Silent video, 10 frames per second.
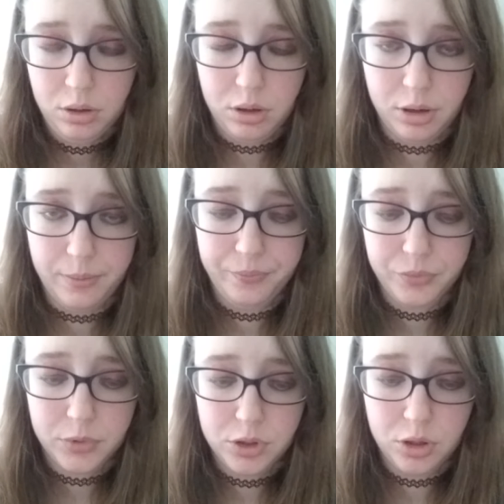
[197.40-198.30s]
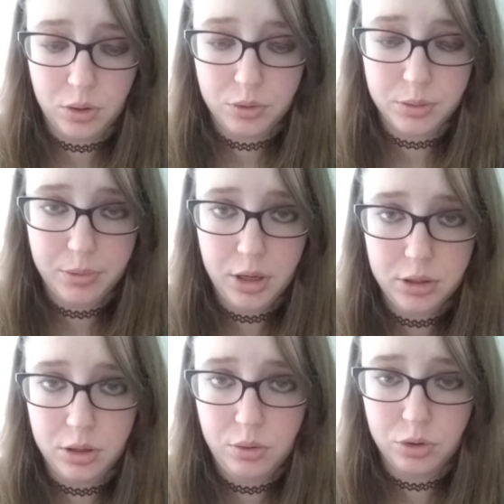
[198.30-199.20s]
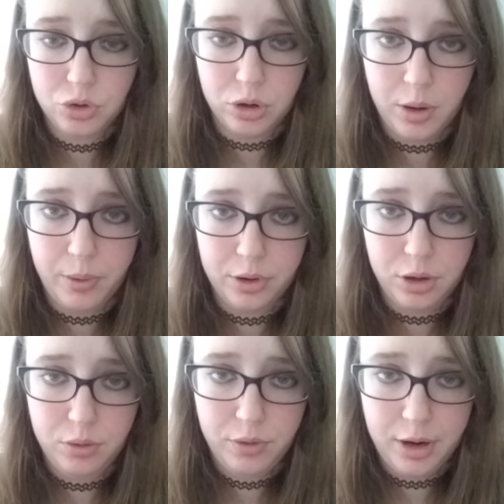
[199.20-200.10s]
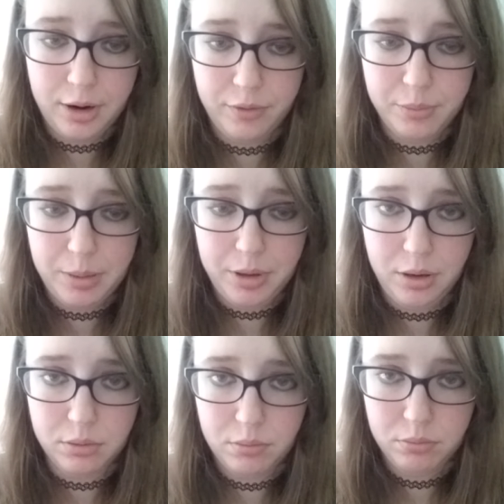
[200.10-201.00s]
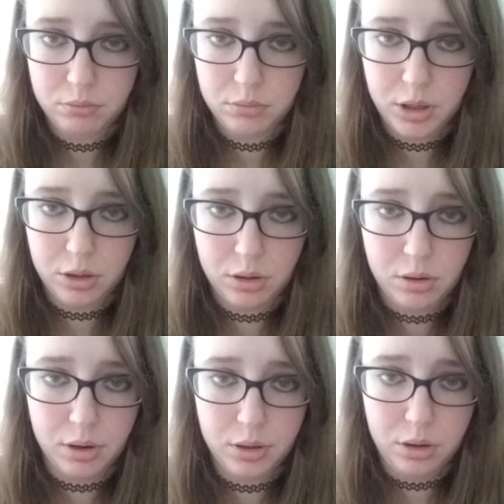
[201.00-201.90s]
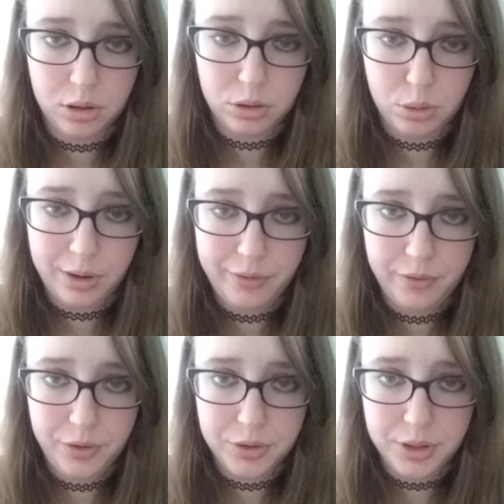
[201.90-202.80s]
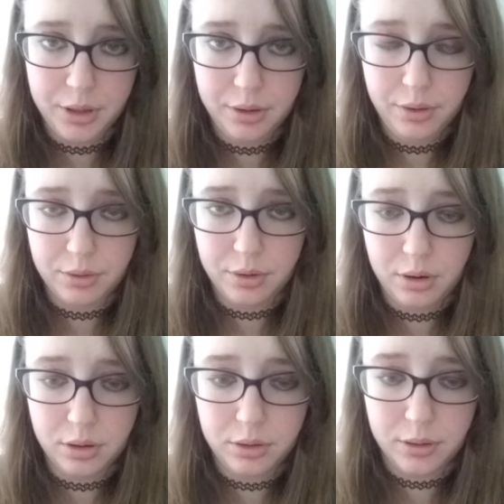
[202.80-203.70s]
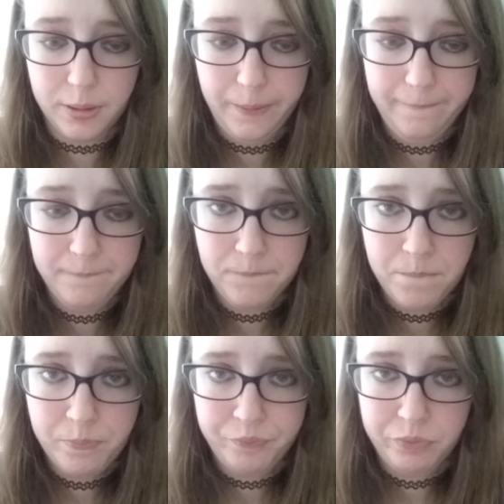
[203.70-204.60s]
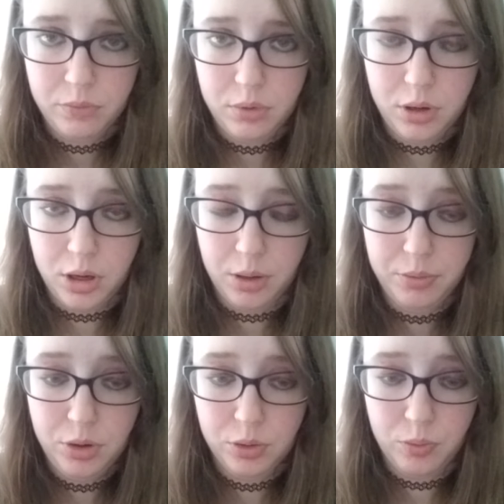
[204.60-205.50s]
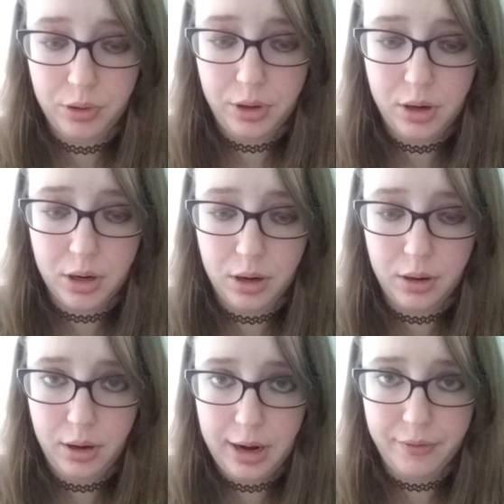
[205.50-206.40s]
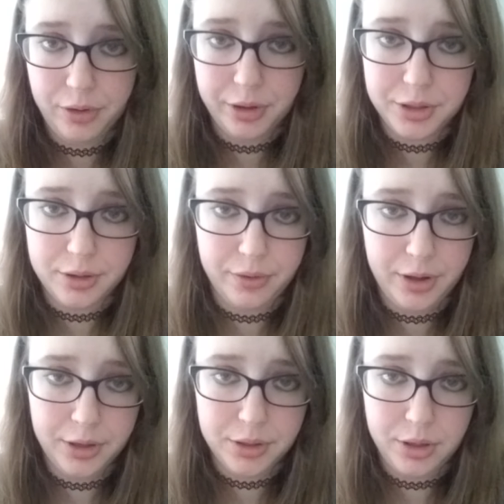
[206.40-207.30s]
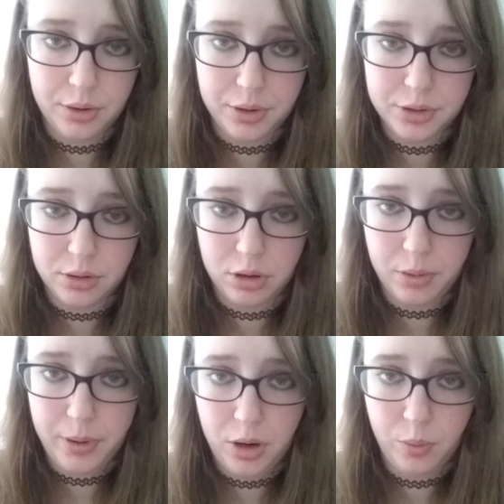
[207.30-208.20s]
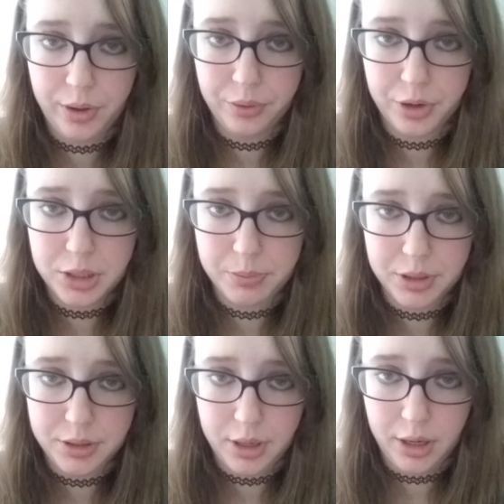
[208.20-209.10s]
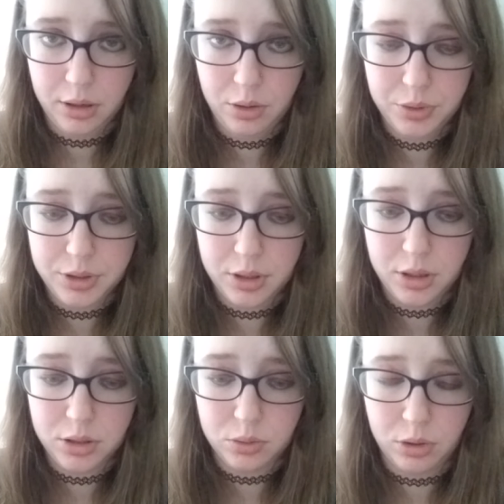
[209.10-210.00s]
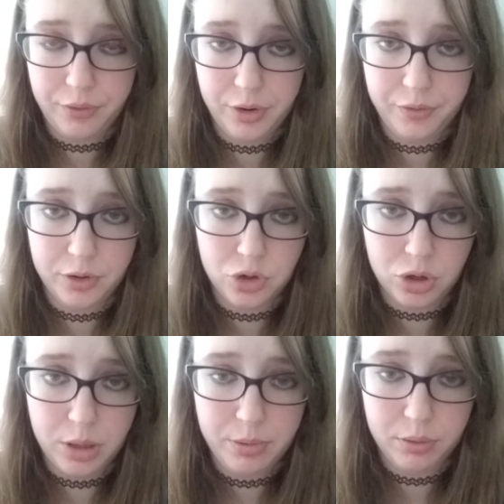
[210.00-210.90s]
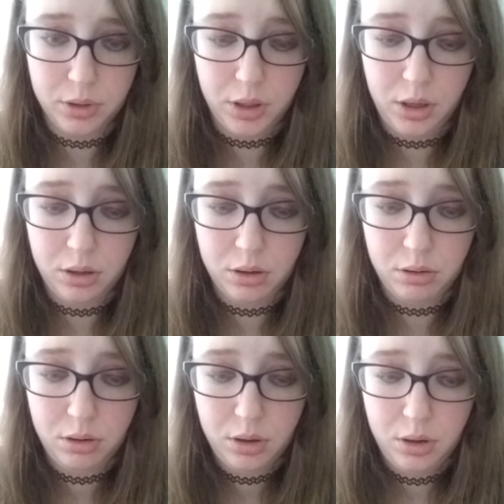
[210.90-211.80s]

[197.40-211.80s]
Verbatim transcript: Um, so some things that you can try, whether you have maybe like your current doctor, or even if you're seeing another doctor, um, you can really kind of have a list of things that you're concerned about, whether it's misdiagnosis or even if it's treatment related